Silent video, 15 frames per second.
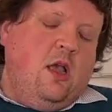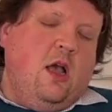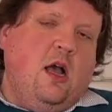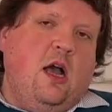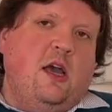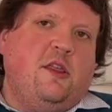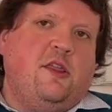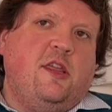
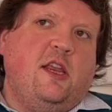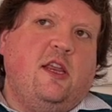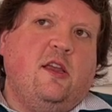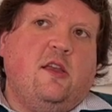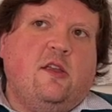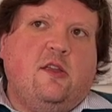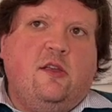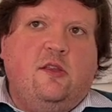I
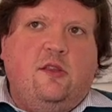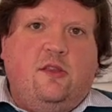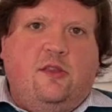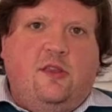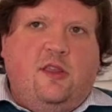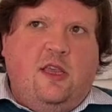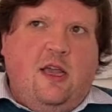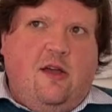think
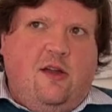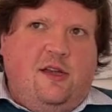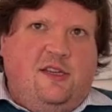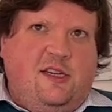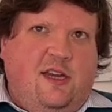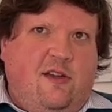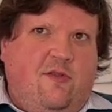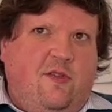the
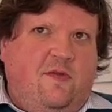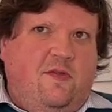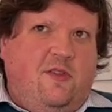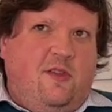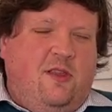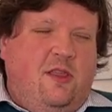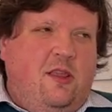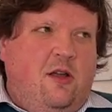idea of
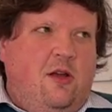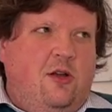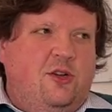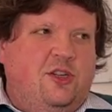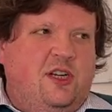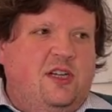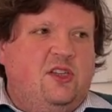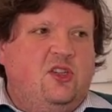the large
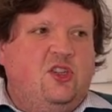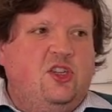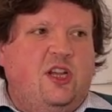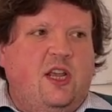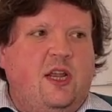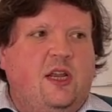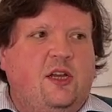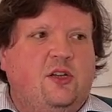
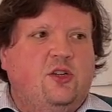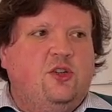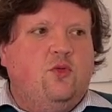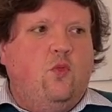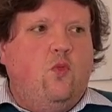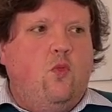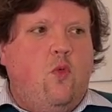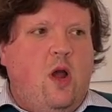exchange
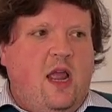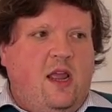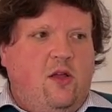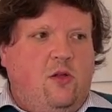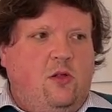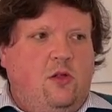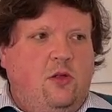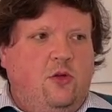
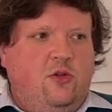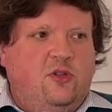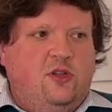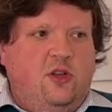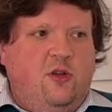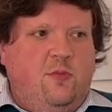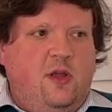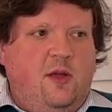whale who's
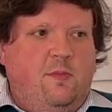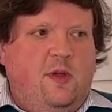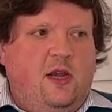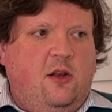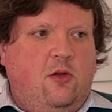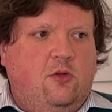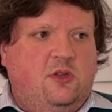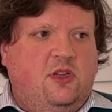going to be a big
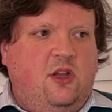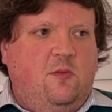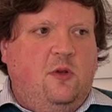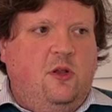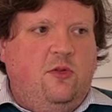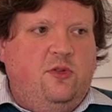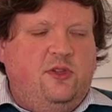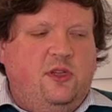long-term
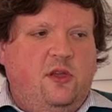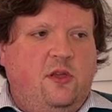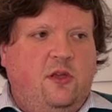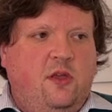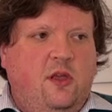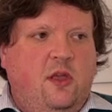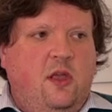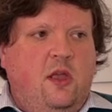loser,
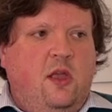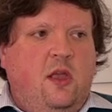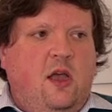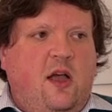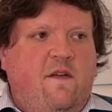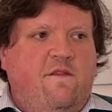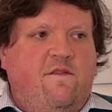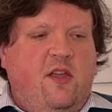
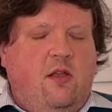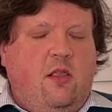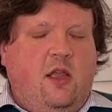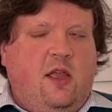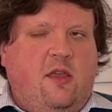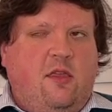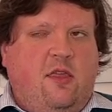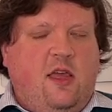I feel
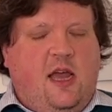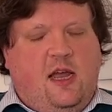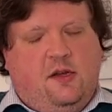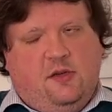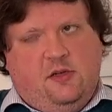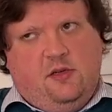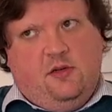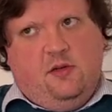like
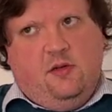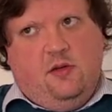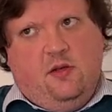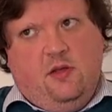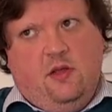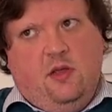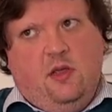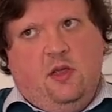that
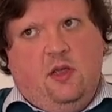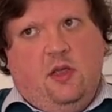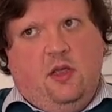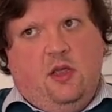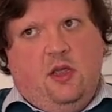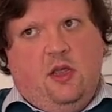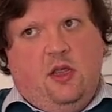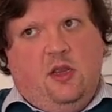
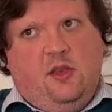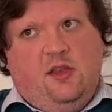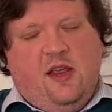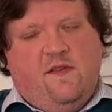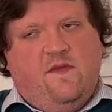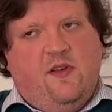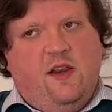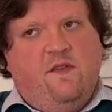
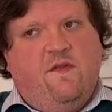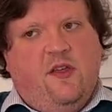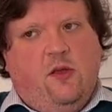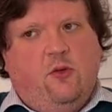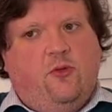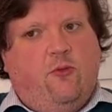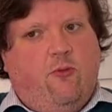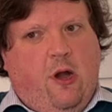definitely
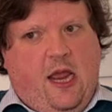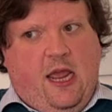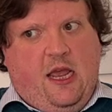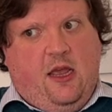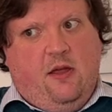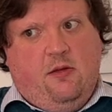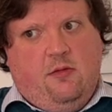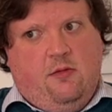feels
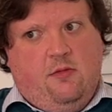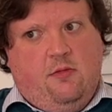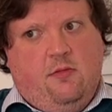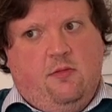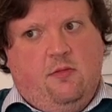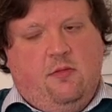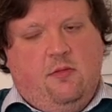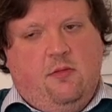rare.
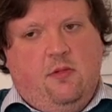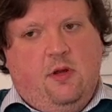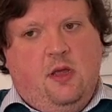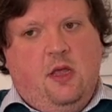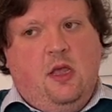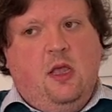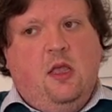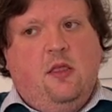
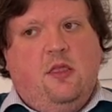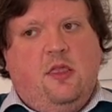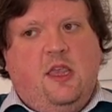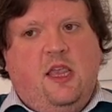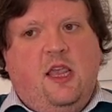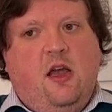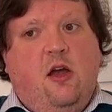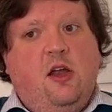
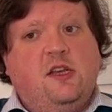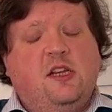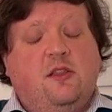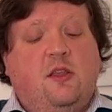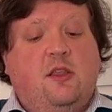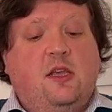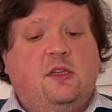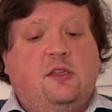The idea
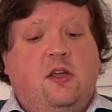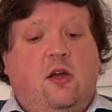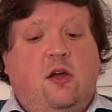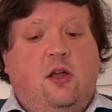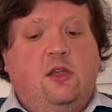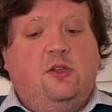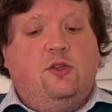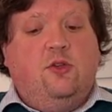that there's
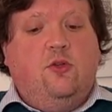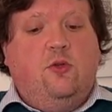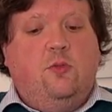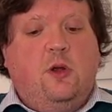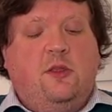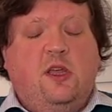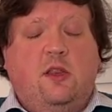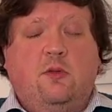guys who,
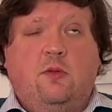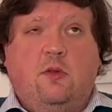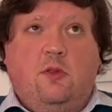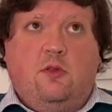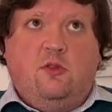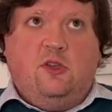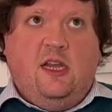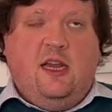I think,
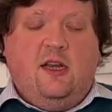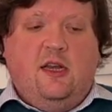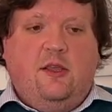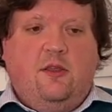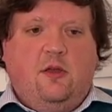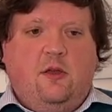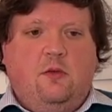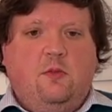sadly,
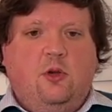the